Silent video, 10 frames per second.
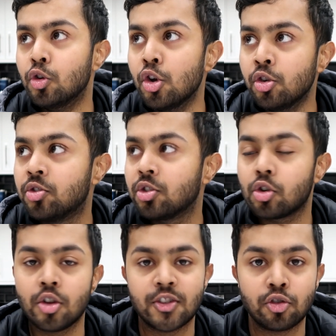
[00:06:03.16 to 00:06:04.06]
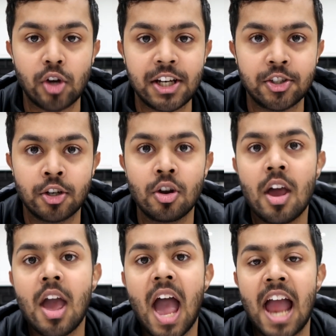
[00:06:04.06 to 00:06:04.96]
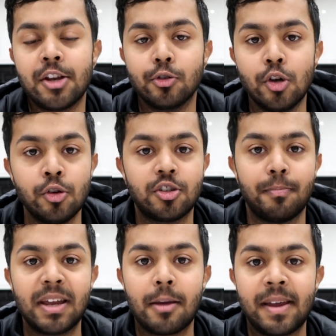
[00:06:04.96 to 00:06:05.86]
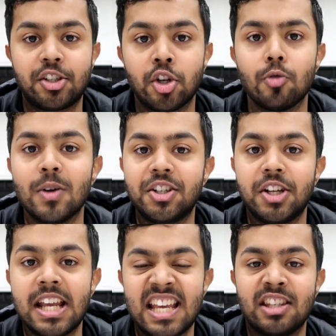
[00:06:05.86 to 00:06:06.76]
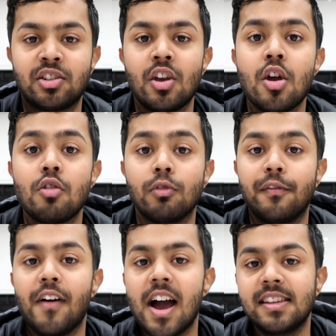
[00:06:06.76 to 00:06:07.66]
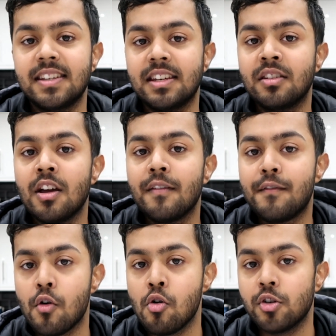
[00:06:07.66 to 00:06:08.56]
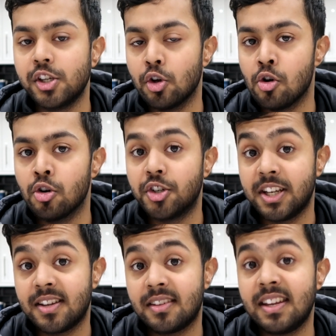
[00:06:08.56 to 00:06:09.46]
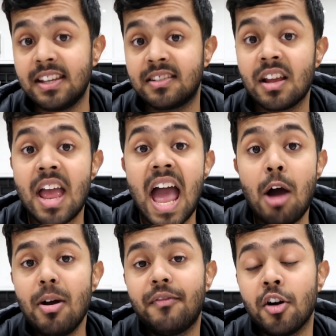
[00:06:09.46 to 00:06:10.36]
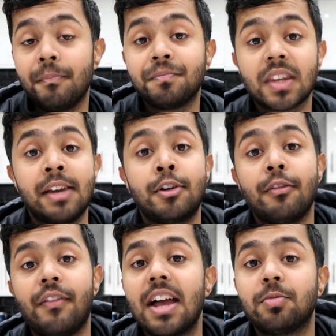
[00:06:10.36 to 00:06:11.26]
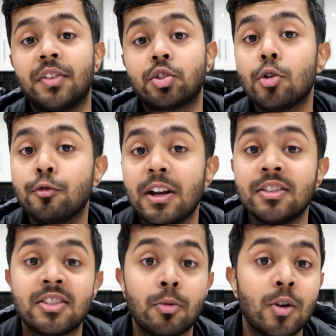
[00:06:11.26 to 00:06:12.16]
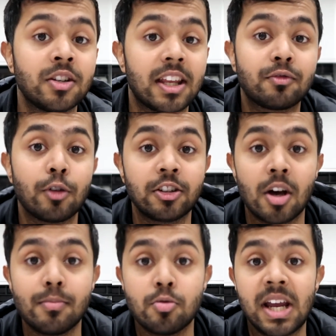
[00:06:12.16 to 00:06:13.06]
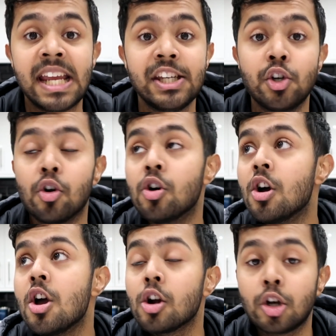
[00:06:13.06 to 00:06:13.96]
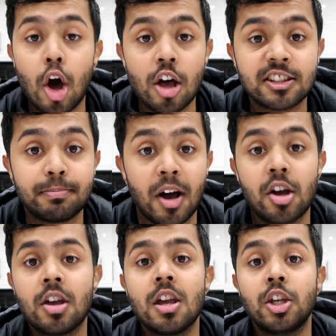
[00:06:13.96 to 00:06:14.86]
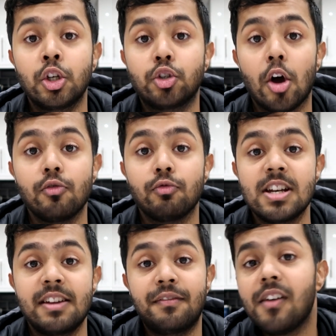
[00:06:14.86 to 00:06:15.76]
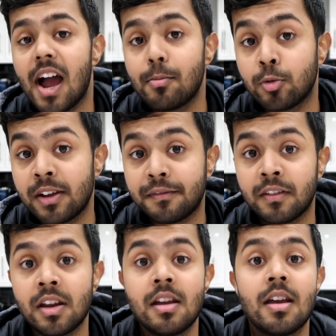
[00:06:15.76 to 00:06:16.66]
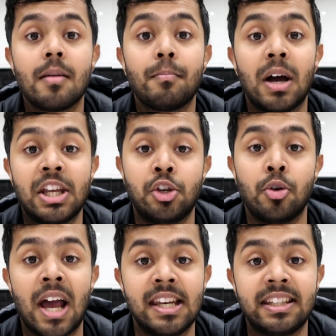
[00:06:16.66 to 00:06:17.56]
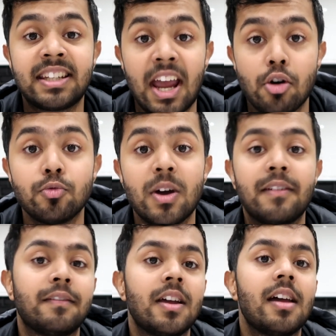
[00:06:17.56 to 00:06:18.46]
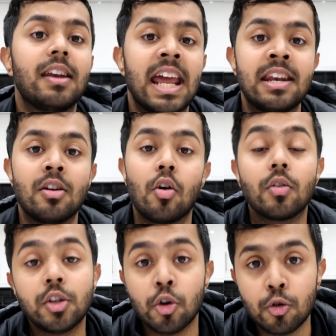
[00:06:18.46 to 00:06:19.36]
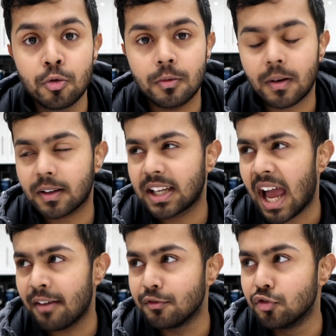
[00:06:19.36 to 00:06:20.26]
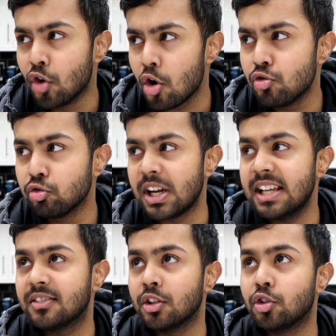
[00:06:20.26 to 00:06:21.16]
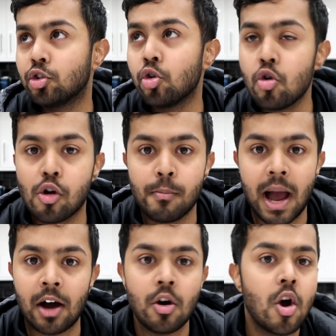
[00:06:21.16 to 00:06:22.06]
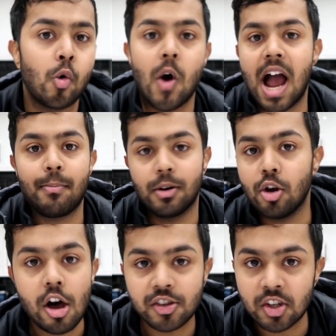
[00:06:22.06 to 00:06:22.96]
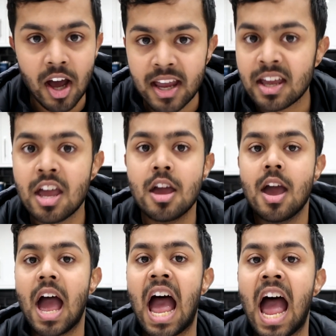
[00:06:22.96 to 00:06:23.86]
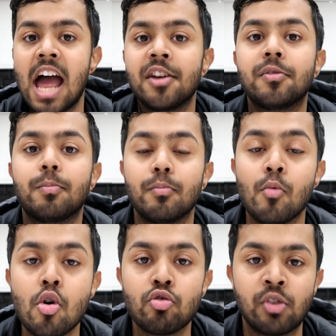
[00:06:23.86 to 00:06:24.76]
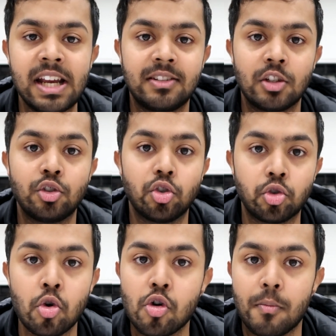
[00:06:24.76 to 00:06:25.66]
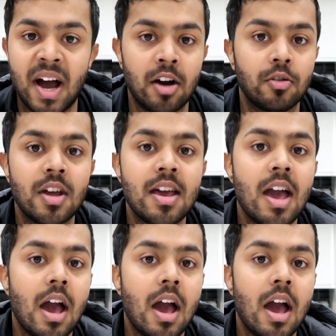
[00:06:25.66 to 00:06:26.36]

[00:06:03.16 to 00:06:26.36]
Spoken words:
lose concentration and you'll lose the bigger picture, which is revising for your GCSEs. However, if you revise with a school friend, someone that's, for example, in your class but you don't really vibe with, but you at least get on with, then you have no reason to talk about what happened last night and more reason to talk about